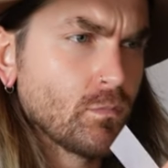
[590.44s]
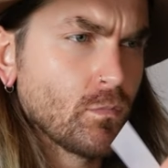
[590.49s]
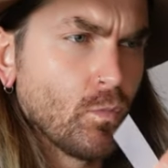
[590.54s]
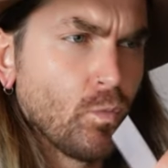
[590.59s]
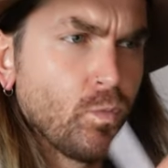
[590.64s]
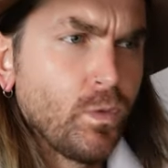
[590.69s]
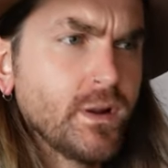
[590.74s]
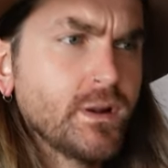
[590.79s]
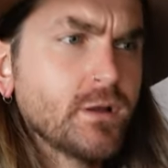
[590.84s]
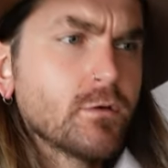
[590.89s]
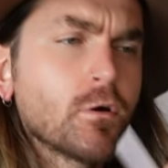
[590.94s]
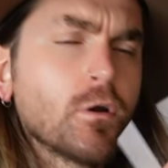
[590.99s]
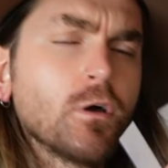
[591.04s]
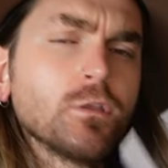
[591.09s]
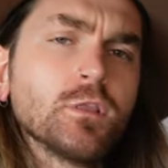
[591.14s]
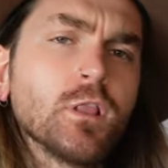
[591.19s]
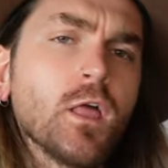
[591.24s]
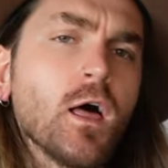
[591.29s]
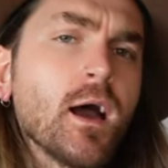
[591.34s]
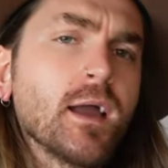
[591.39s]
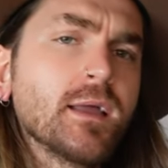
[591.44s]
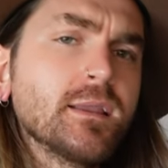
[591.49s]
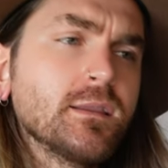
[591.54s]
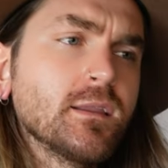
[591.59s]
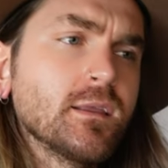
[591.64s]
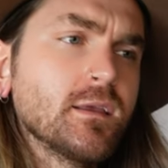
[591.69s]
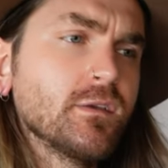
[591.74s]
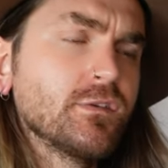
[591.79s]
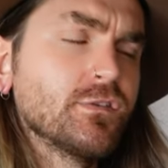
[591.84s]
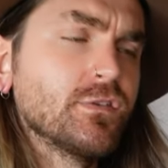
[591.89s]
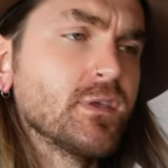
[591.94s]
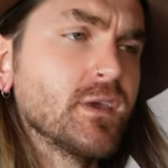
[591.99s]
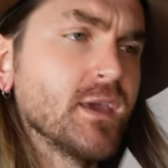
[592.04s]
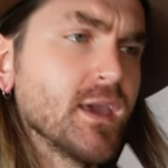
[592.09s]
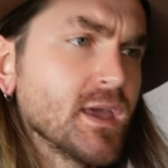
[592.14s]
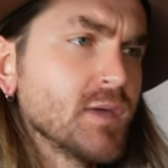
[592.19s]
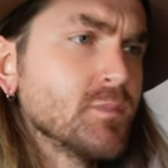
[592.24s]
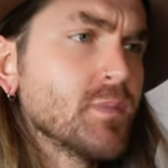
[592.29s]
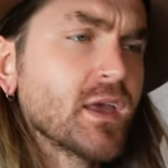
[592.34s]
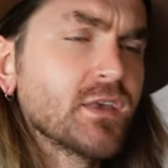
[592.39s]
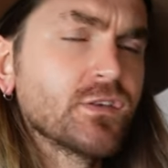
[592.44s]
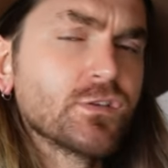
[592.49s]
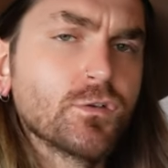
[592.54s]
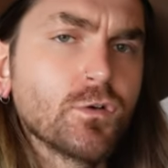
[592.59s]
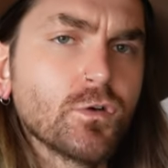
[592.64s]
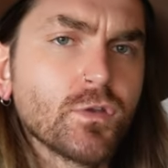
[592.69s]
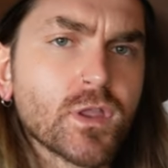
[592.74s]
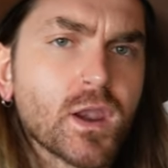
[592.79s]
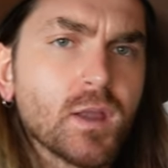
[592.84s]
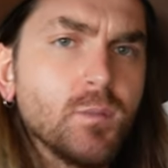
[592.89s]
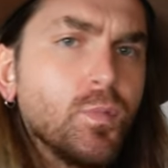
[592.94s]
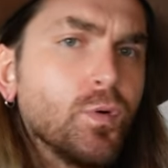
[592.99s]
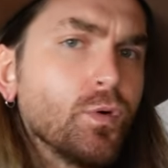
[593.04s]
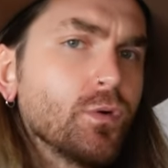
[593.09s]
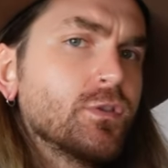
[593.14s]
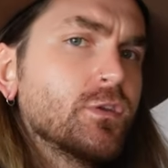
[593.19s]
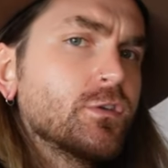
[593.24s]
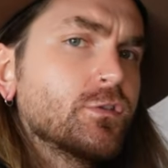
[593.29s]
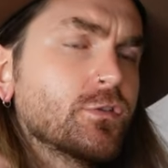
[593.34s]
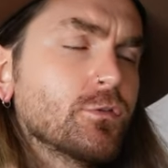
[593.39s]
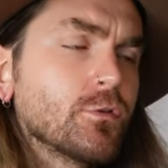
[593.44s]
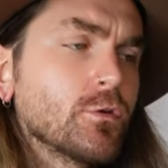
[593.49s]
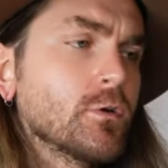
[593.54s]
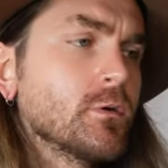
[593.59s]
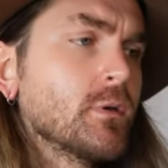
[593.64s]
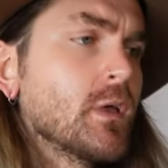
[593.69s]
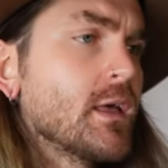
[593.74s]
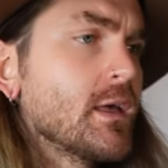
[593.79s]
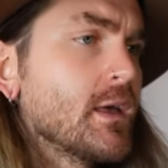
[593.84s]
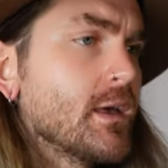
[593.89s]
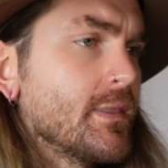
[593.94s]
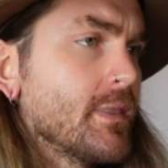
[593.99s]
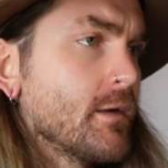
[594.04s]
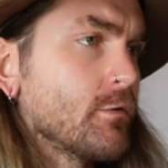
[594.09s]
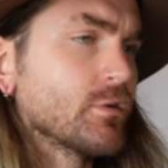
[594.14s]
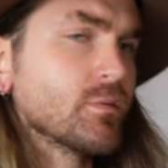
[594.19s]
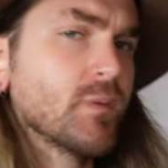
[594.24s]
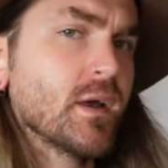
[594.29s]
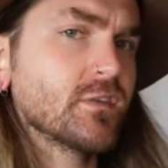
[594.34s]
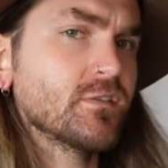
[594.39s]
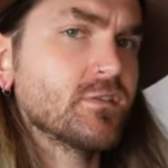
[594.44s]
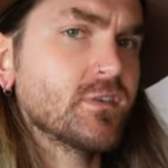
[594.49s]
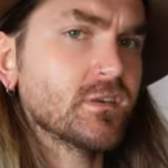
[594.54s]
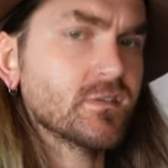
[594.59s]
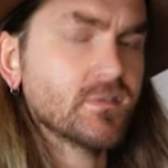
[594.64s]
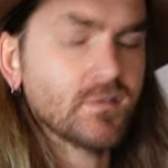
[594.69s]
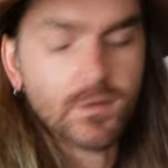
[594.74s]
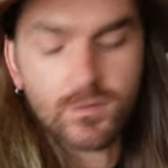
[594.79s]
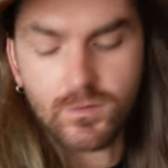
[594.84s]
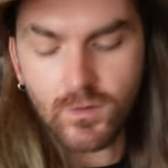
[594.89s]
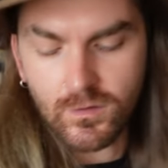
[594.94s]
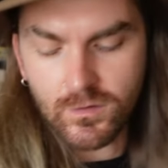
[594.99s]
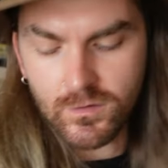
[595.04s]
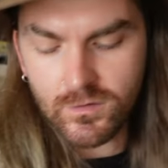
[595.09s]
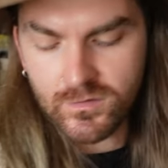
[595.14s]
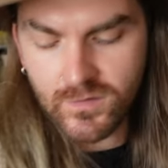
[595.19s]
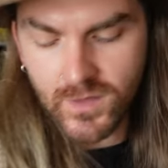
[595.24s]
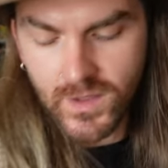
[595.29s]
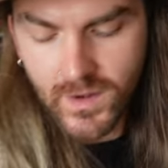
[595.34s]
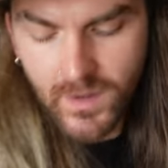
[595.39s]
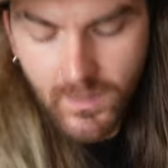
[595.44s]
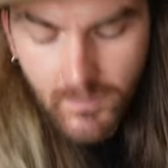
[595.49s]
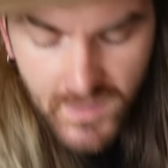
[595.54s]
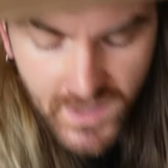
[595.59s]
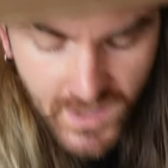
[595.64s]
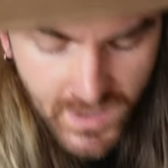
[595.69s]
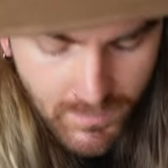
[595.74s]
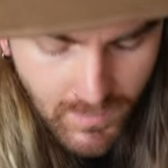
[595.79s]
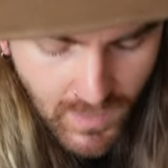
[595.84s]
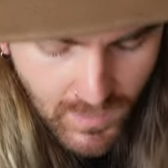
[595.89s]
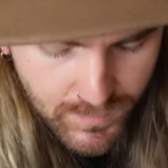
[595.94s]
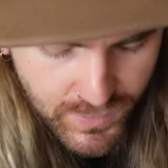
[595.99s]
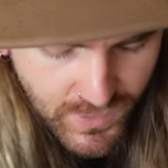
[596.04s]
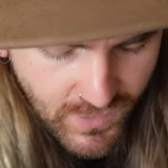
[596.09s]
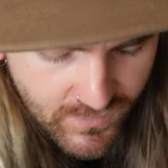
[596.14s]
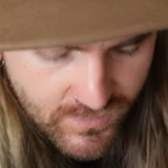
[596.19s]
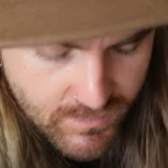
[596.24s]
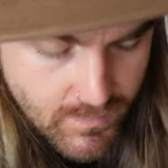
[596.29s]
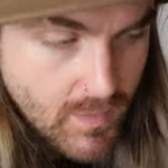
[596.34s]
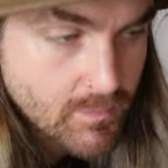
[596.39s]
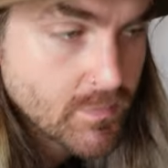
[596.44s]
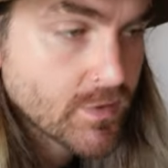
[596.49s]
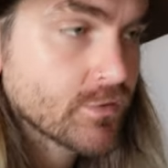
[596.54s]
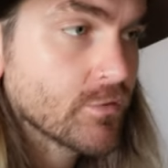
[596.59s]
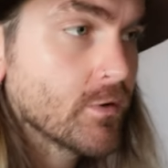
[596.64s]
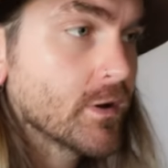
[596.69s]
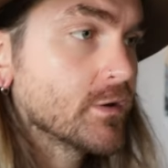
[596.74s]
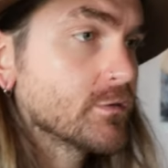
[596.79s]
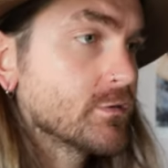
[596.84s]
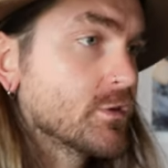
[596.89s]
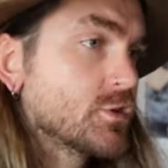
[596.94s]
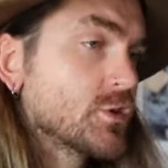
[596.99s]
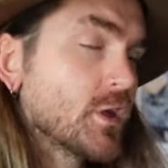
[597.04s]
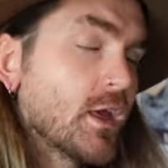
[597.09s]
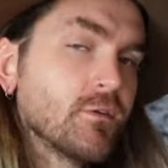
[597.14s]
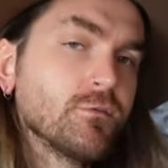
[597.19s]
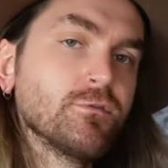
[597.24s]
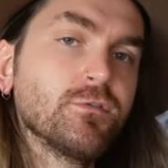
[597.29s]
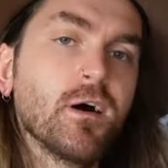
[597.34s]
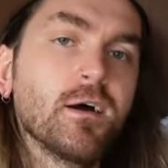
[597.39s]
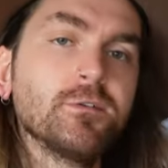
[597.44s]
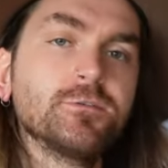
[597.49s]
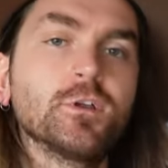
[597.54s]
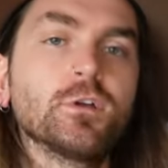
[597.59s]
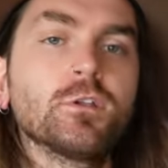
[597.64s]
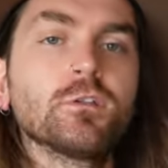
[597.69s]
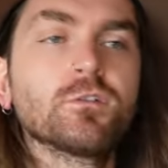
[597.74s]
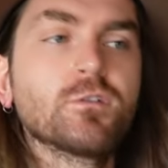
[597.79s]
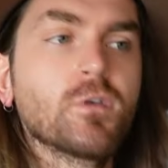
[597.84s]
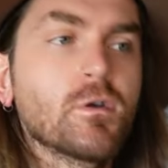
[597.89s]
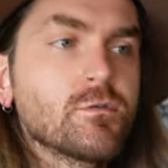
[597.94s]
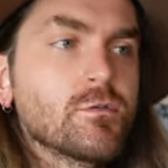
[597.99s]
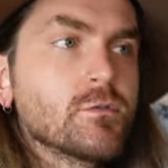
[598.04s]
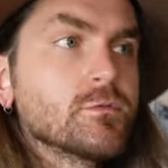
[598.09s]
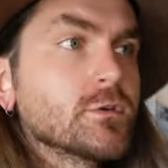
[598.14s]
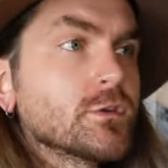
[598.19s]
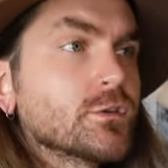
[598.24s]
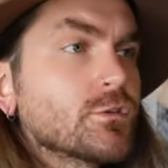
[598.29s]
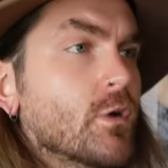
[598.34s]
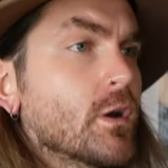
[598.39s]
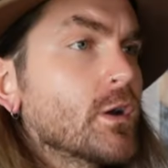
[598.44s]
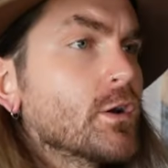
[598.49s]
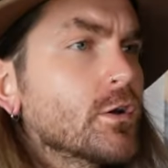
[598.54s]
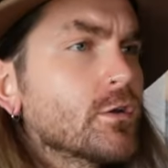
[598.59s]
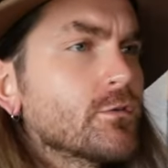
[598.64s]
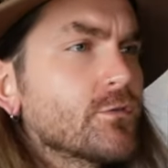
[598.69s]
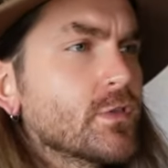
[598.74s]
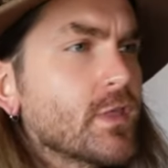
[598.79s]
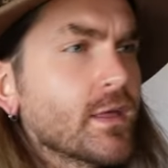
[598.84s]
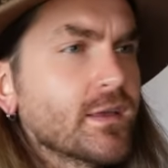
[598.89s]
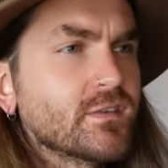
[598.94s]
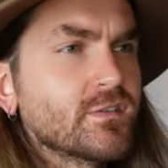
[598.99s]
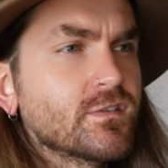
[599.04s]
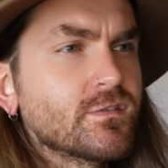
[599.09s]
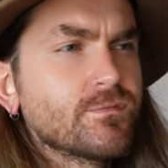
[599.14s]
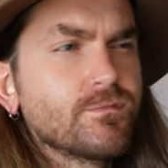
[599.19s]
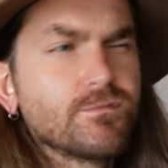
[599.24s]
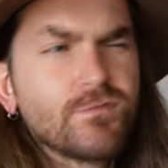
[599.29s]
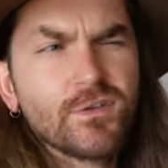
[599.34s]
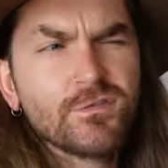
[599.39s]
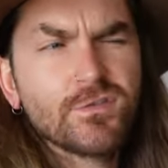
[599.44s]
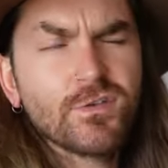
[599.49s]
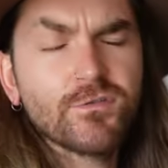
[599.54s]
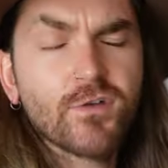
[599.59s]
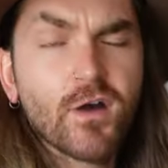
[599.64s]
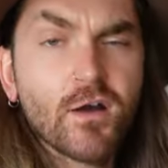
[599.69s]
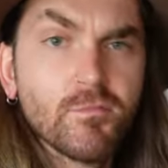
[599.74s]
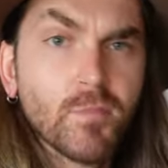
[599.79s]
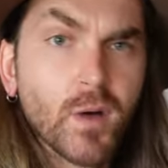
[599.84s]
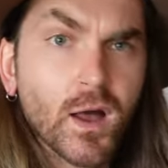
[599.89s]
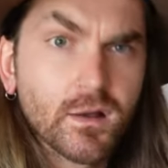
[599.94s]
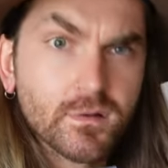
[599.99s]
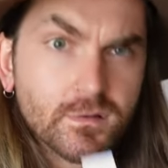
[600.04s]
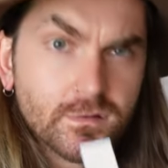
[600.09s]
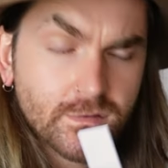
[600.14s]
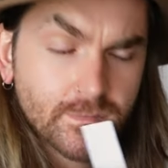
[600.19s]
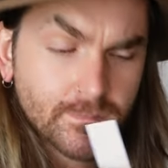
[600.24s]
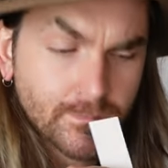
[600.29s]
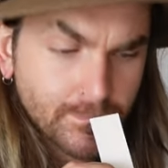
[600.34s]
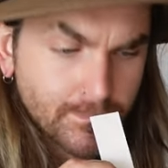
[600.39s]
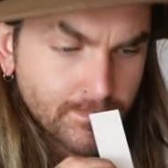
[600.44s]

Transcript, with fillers: Witter Online is the eBay store that I bought this through, and that was about $60. And I'm an eBay Plus member, so I got the shave $5 off of it. So I got it for like 55 bucks.